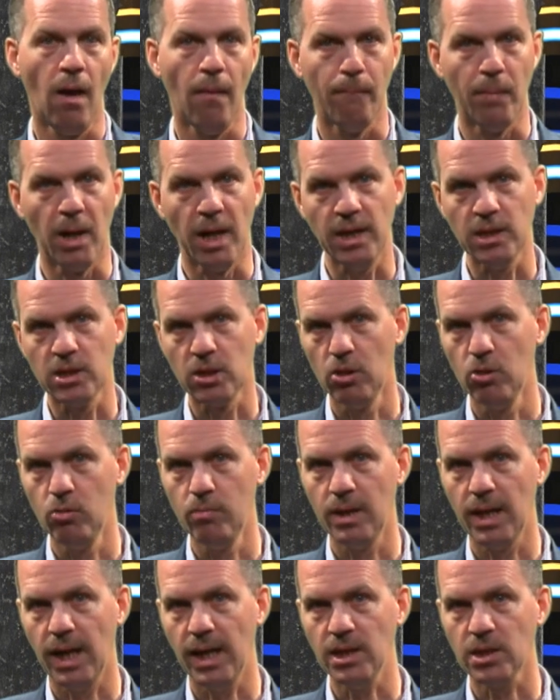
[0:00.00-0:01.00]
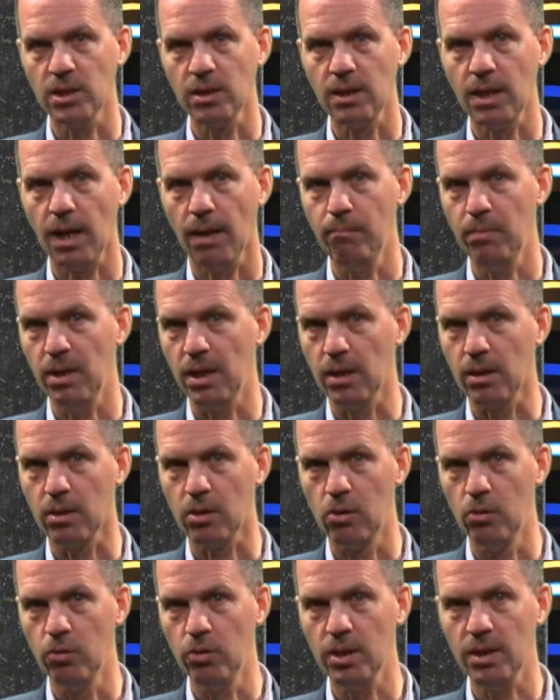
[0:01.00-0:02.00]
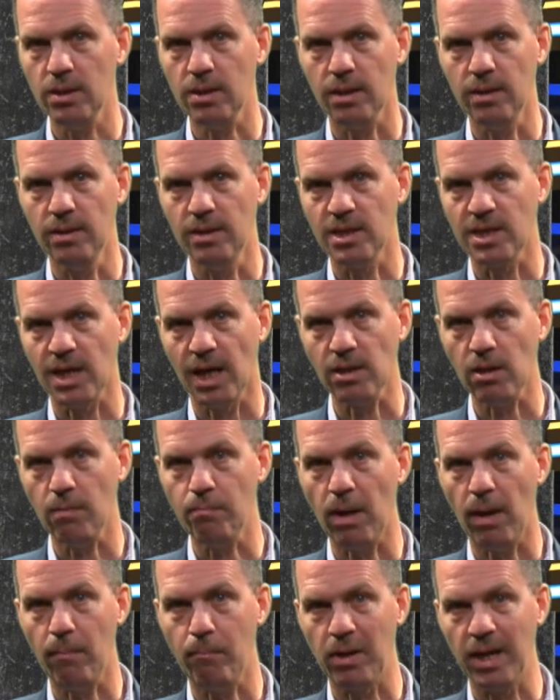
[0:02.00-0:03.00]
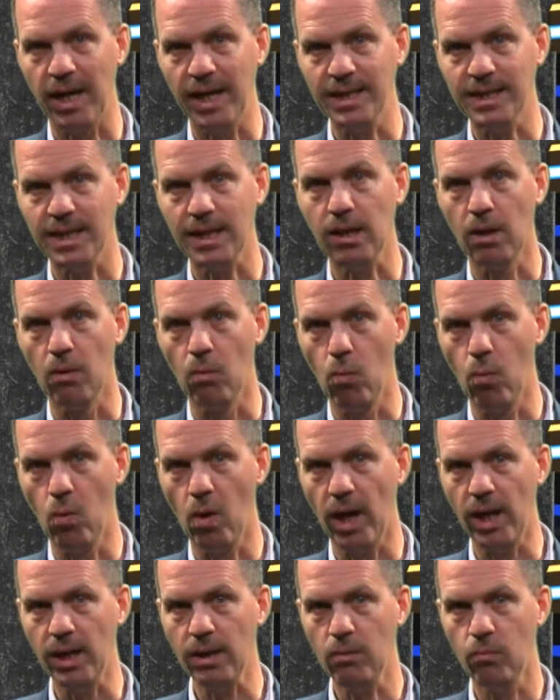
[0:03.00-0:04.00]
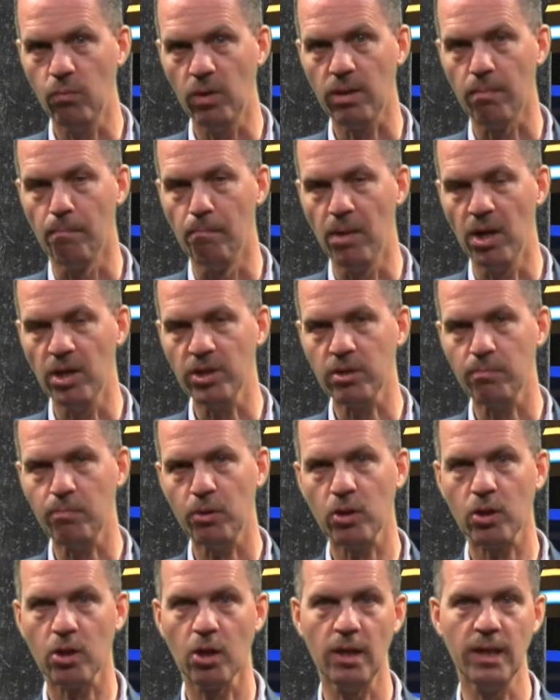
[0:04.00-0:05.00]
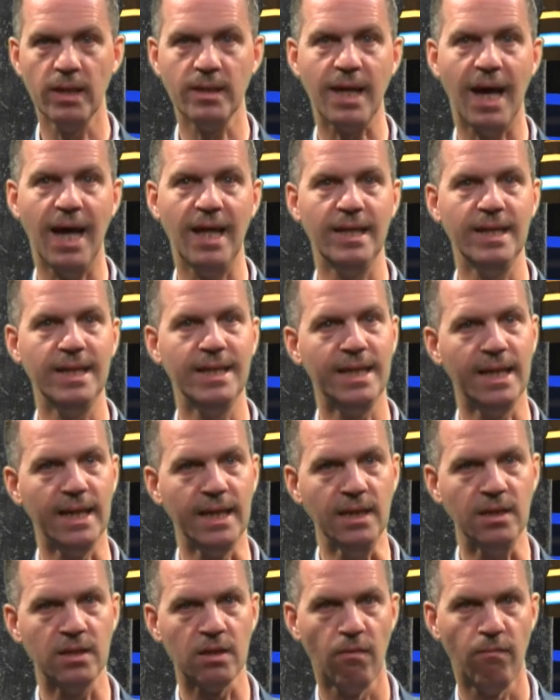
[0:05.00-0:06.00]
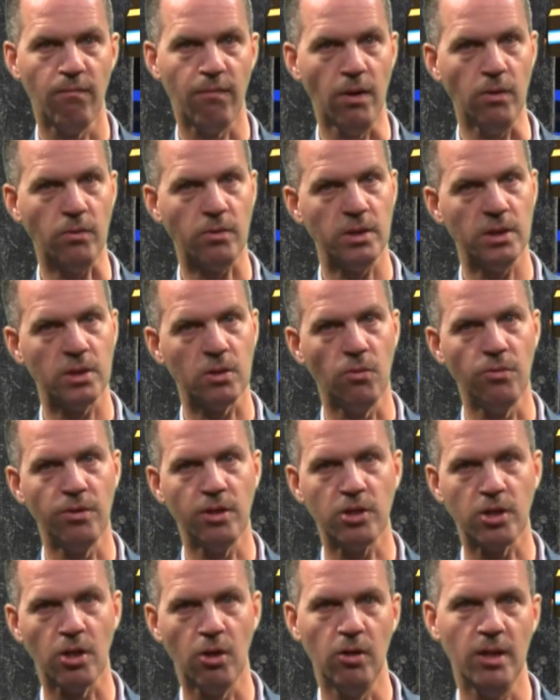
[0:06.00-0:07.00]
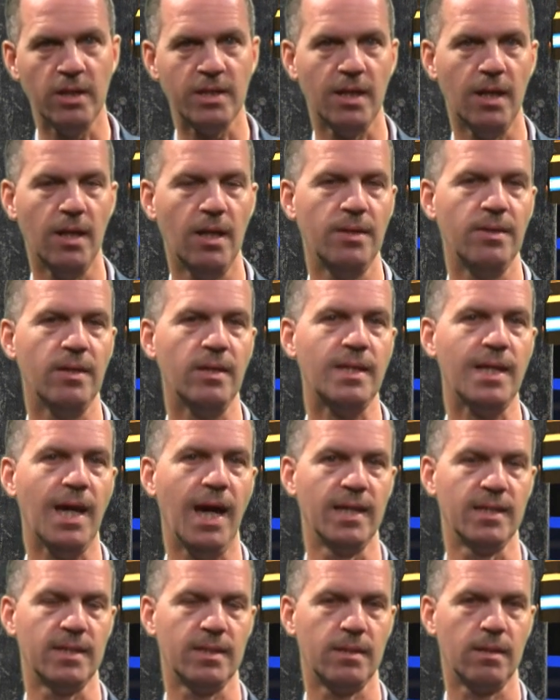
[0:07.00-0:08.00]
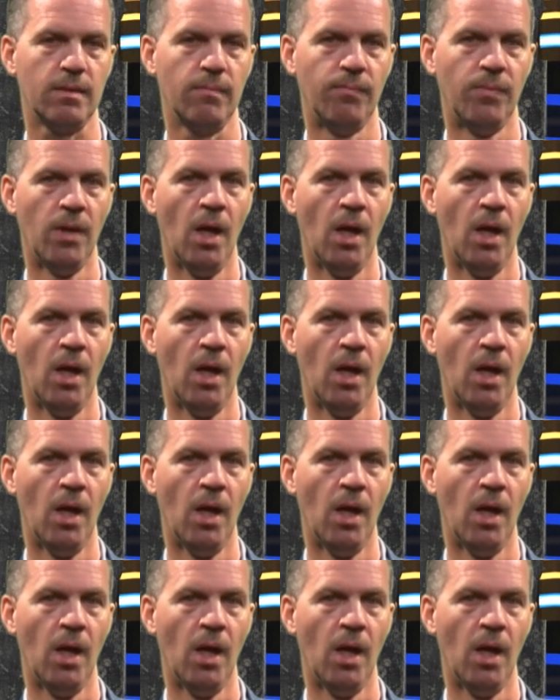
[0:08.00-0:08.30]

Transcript: Bias illumination can be included in the setup by placing a ring with multiple colored LEDs focused on the solar cell under test.